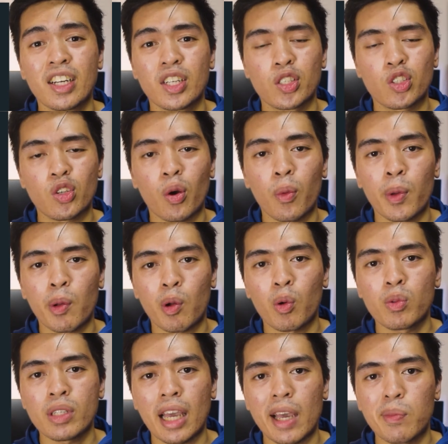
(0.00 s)
so we were
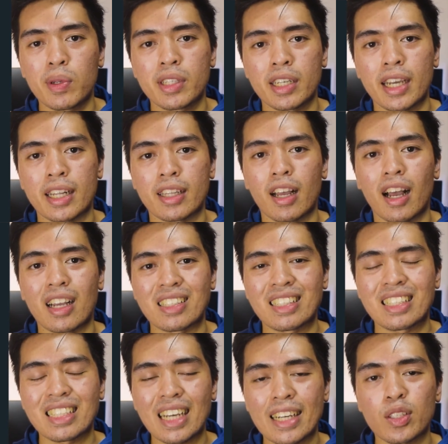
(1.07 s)
only able to get a
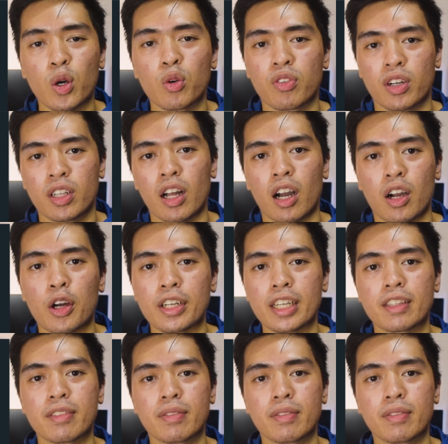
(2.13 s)
slight overclock on it.